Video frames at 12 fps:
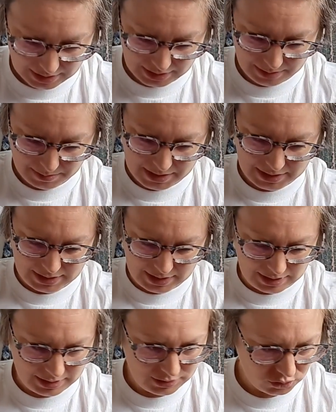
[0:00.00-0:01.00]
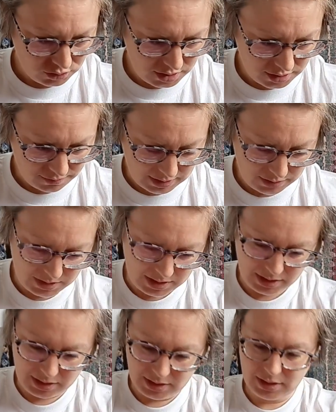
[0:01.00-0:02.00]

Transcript: Let me see, show you the right way.